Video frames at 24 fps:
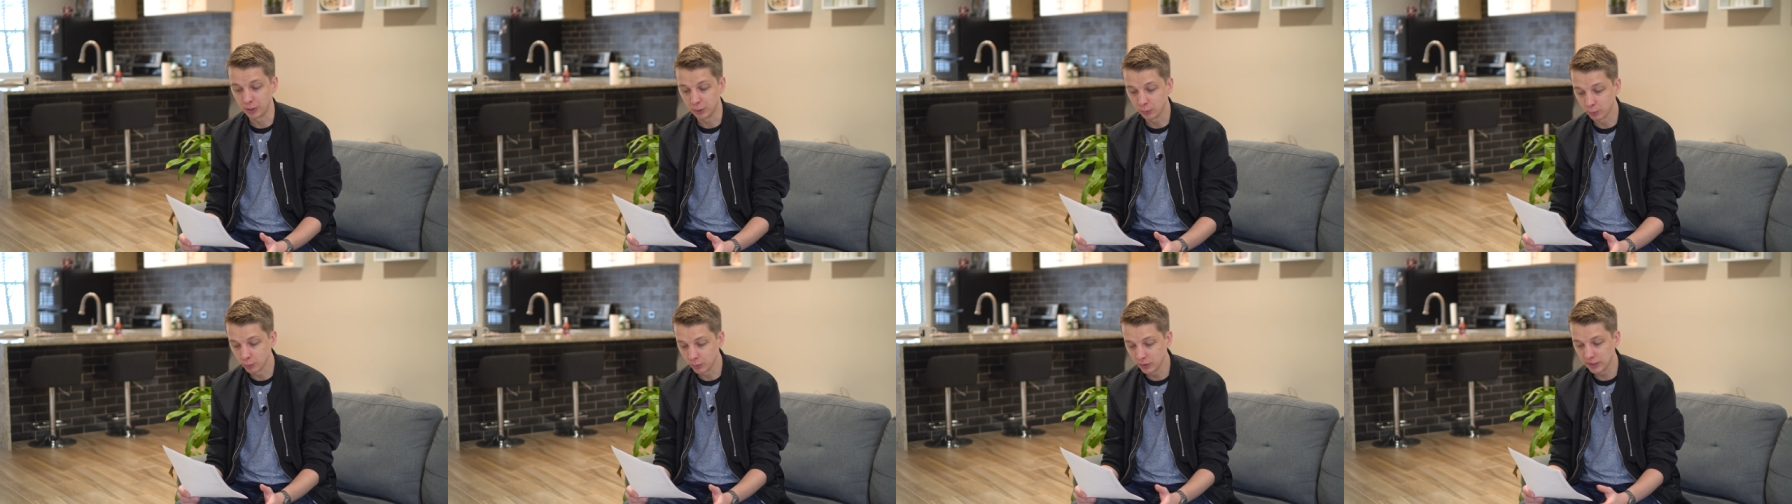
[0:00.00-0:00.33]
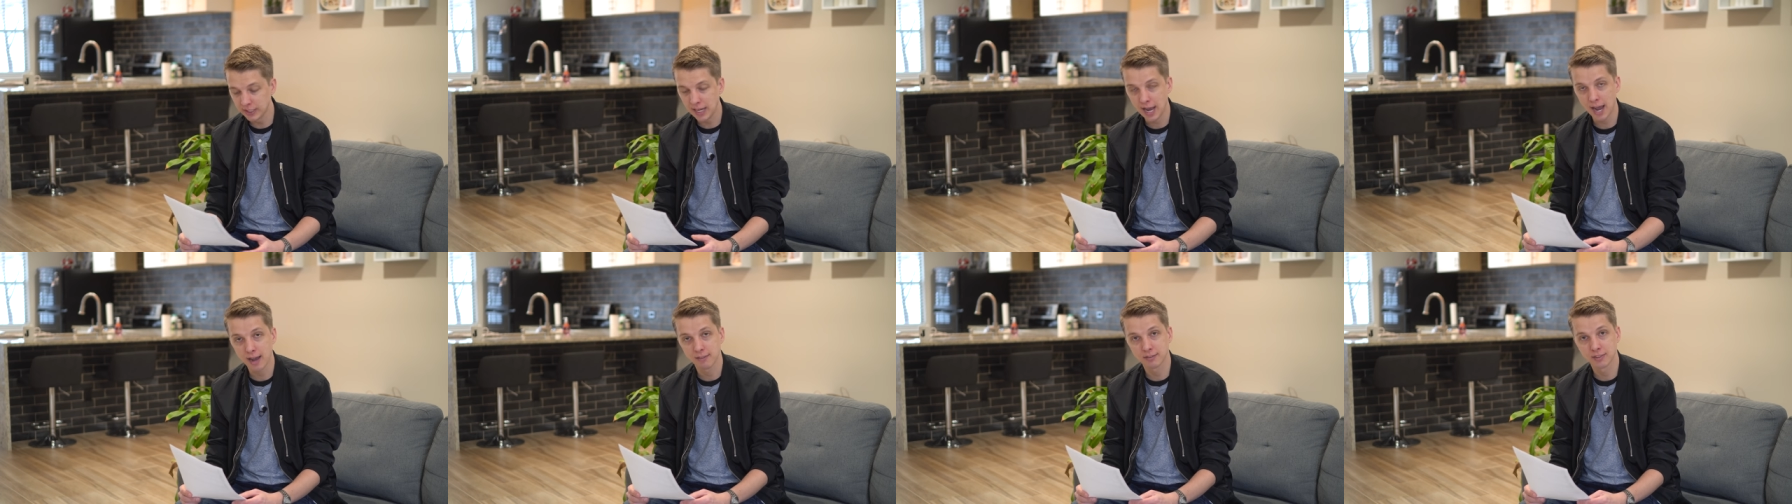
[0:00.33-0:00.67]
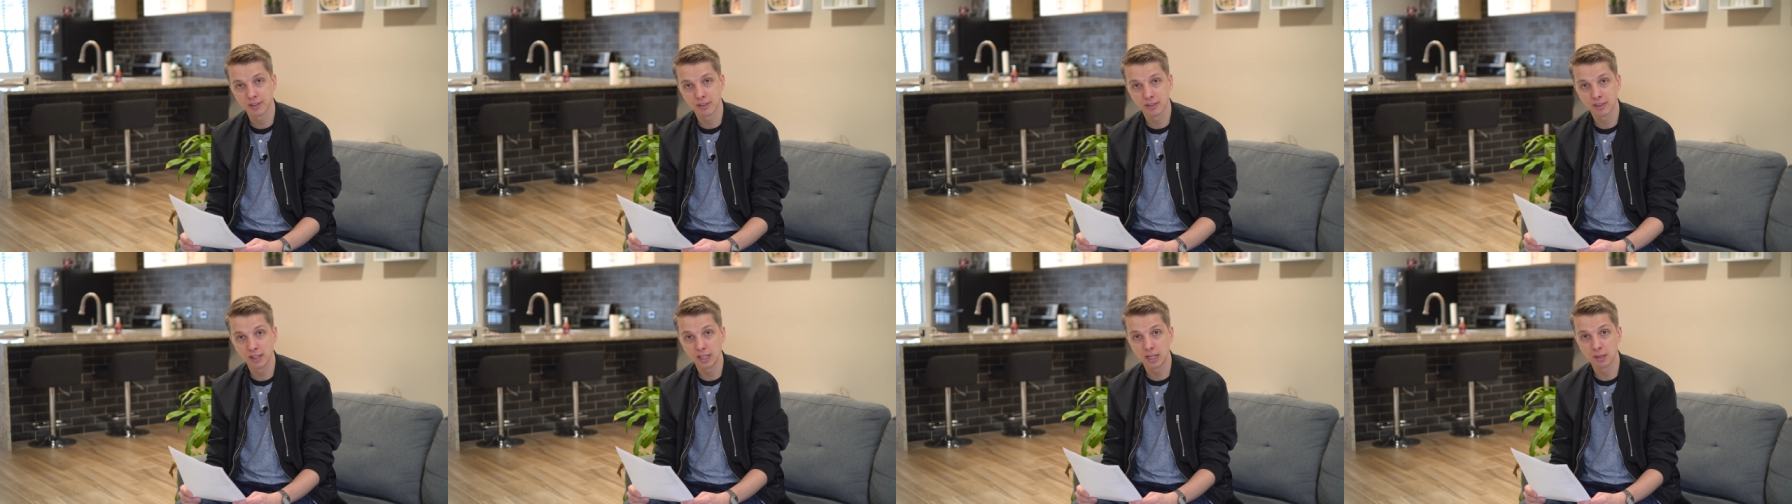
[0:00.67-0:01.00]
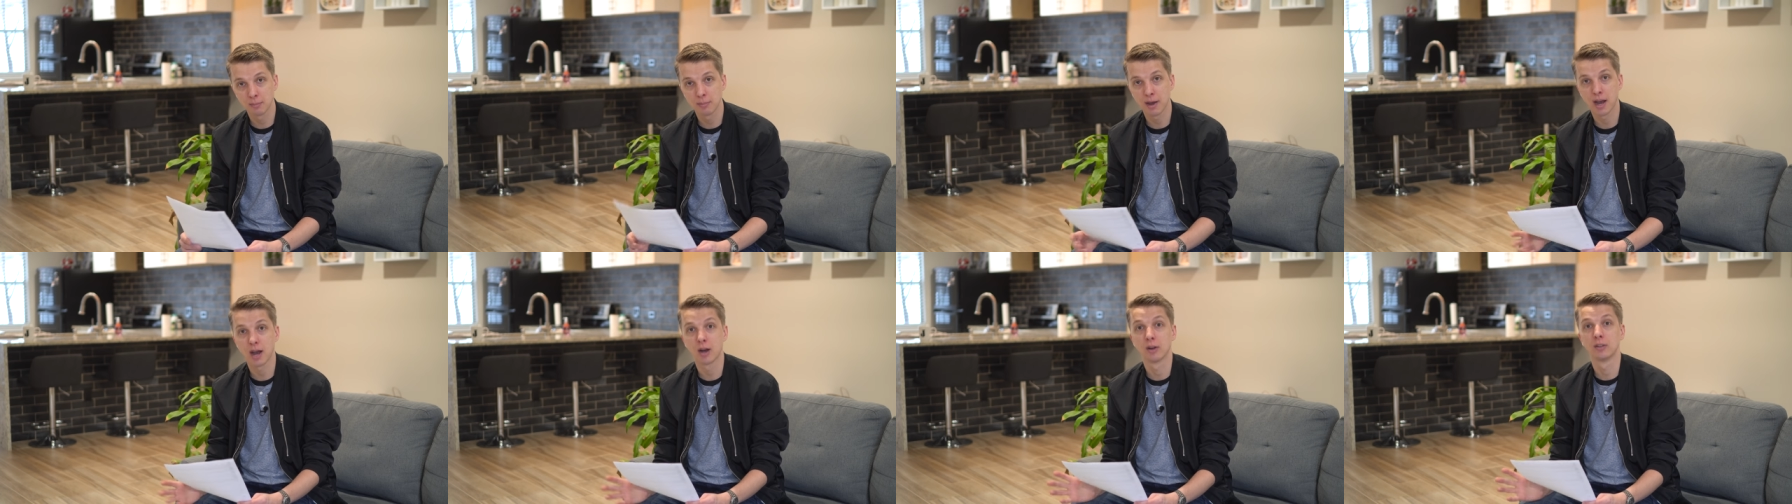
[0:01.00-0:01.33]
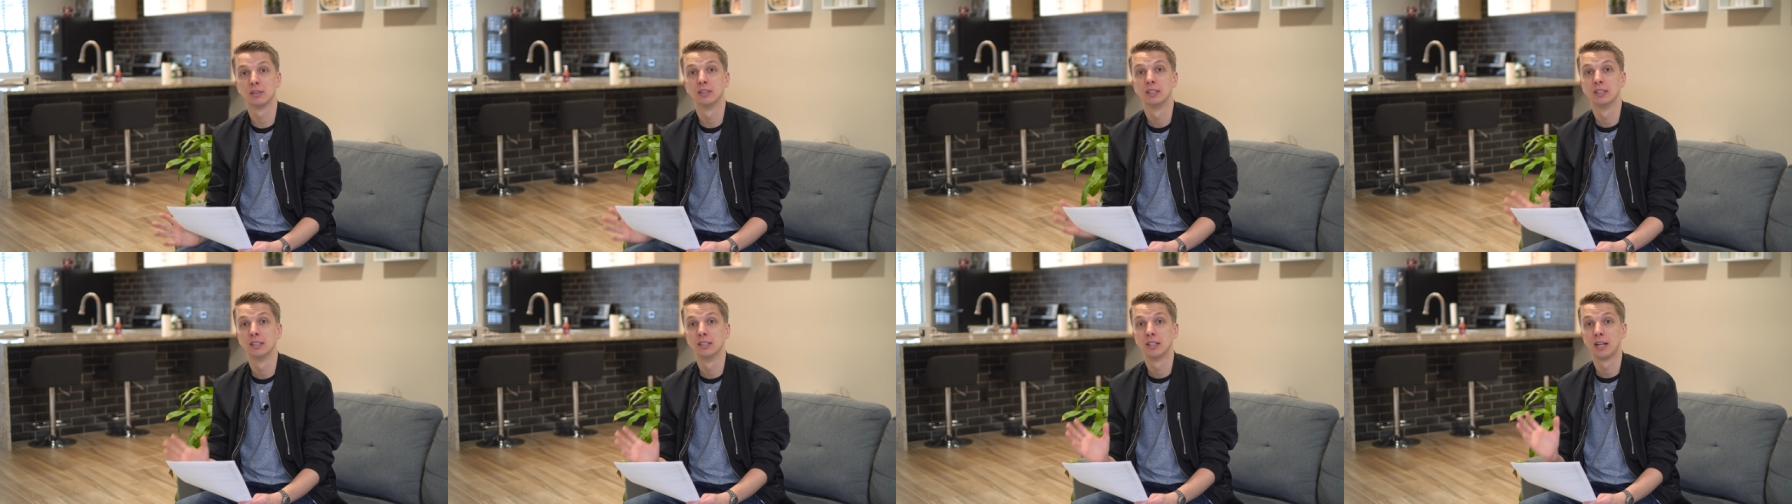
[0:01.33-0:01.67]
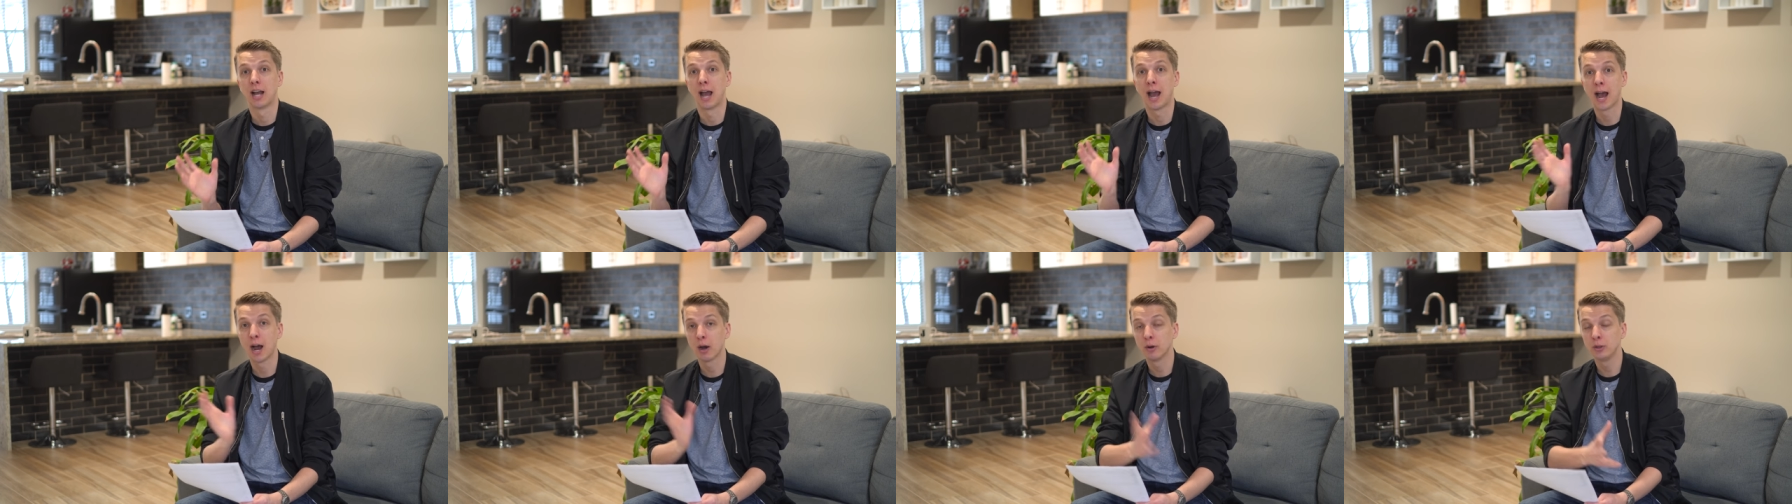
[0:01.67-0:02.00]
You really have to think about
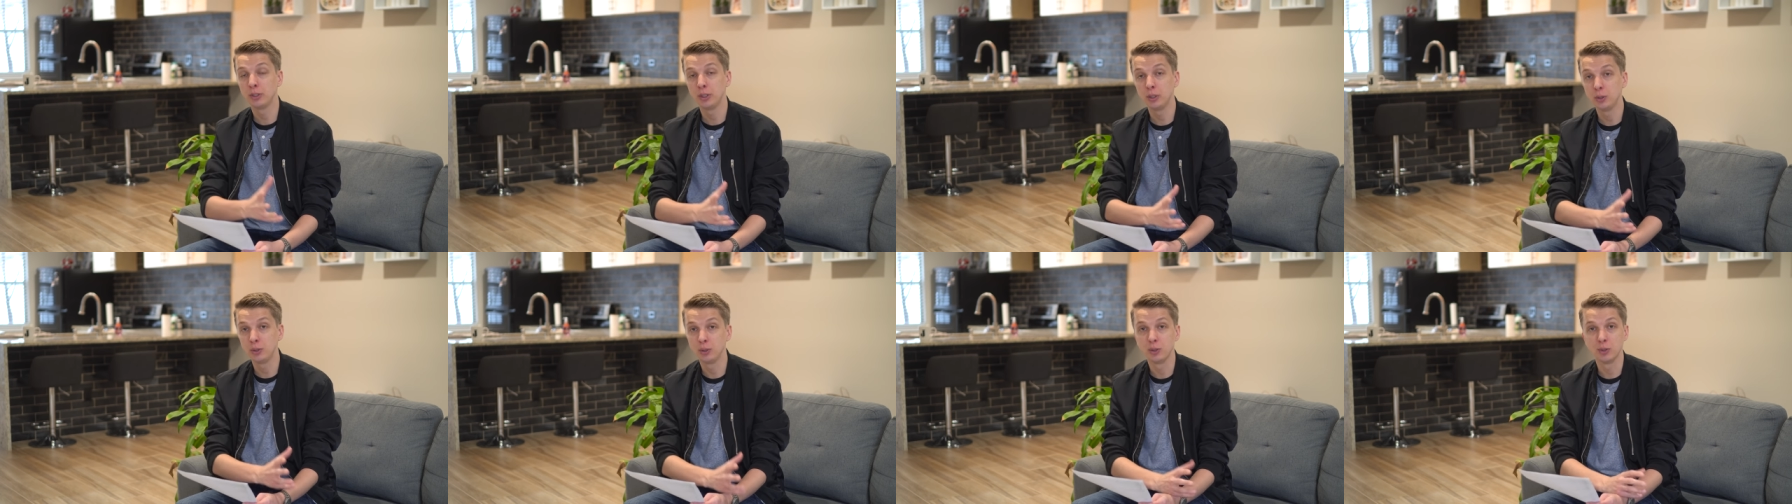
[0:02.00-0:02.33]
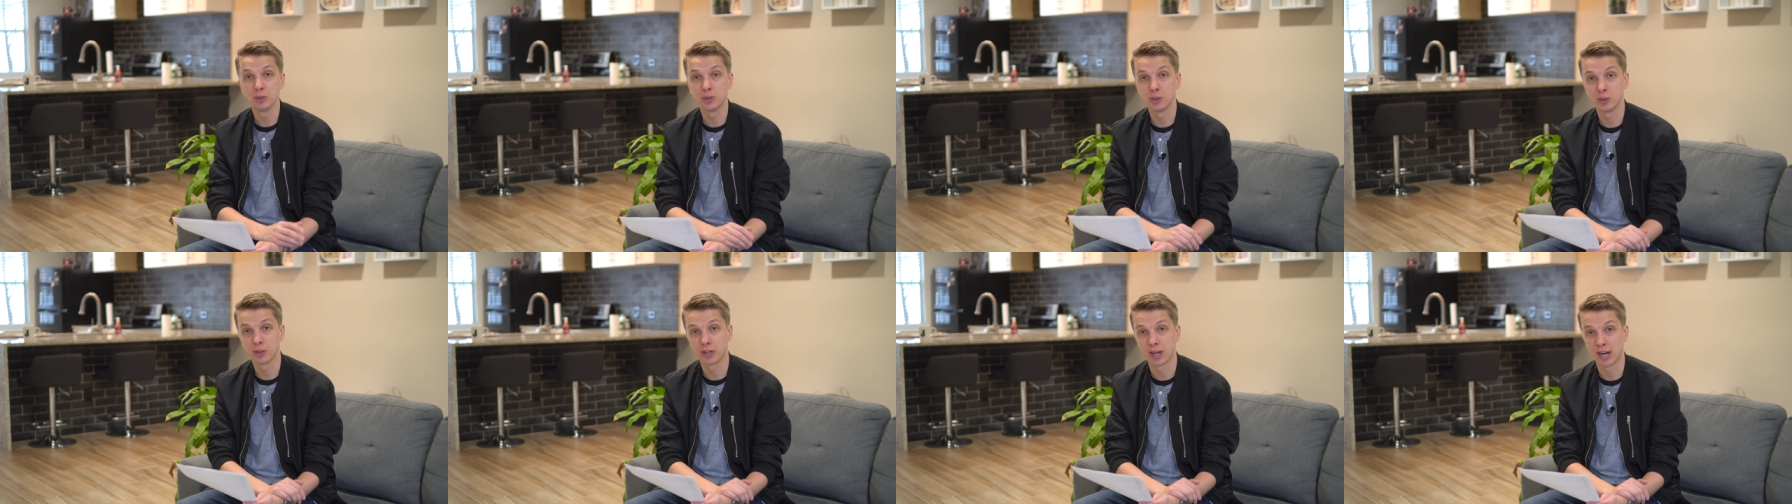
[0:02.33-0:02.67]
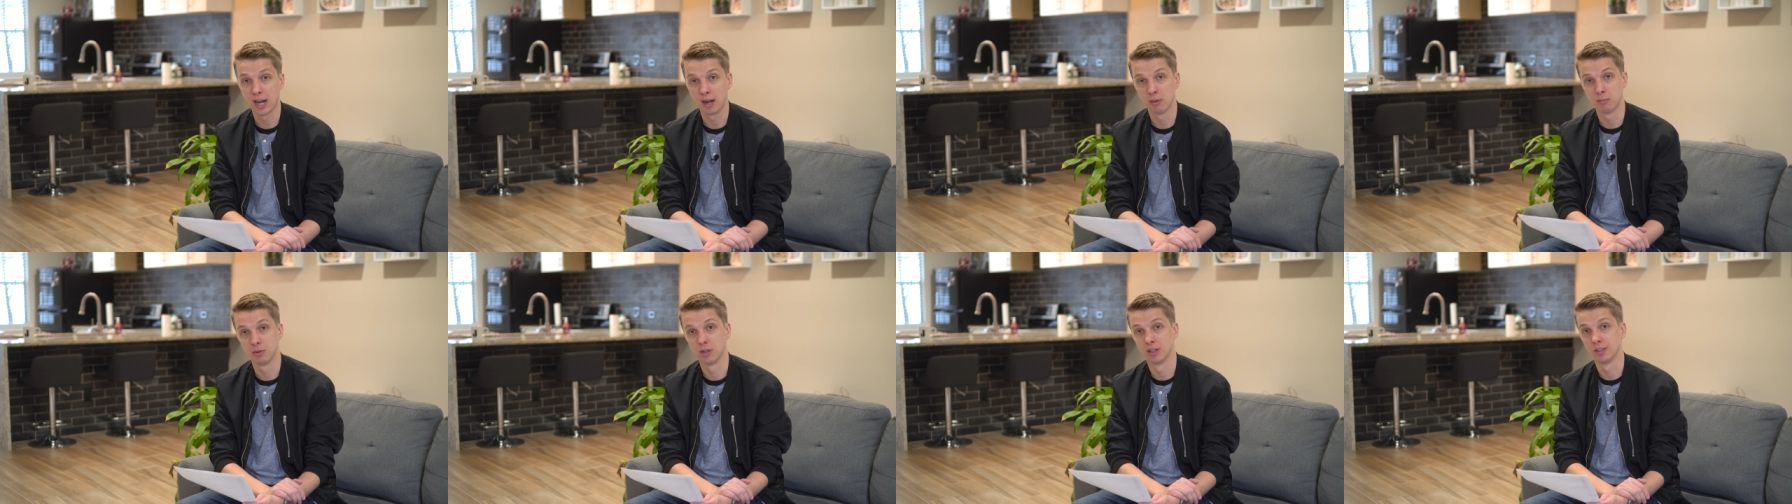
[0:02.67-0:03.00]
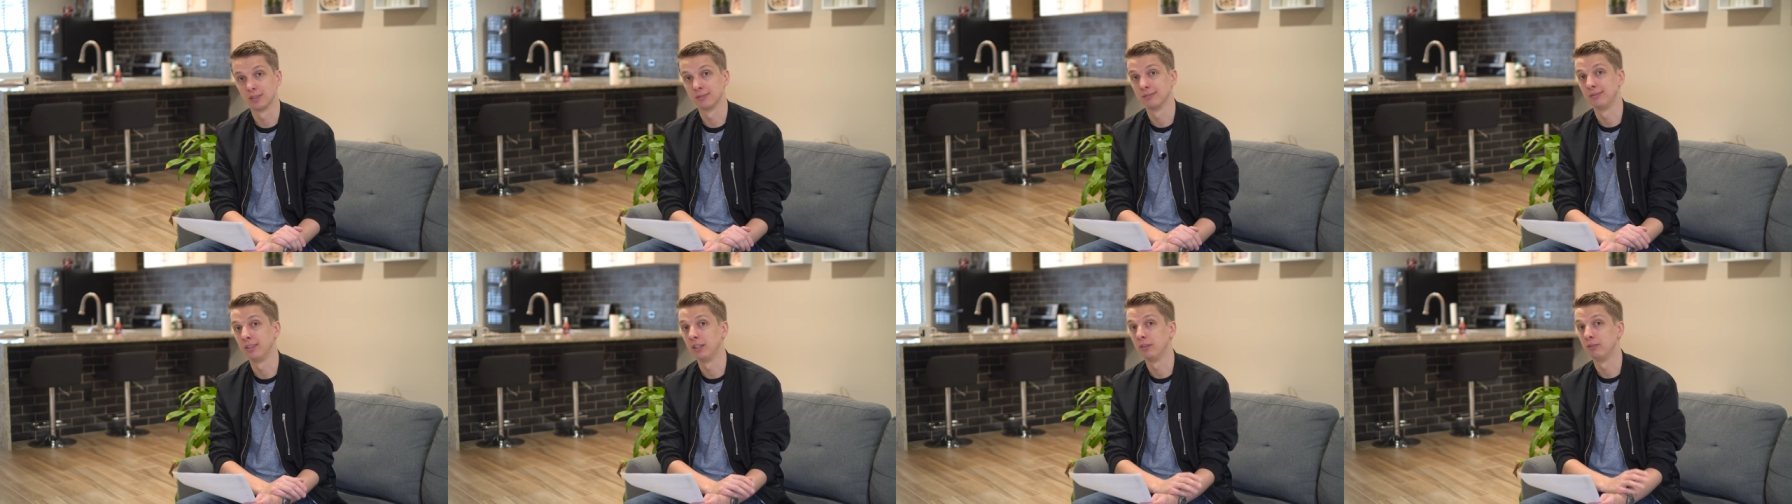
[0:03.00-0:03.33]
how you use your camera.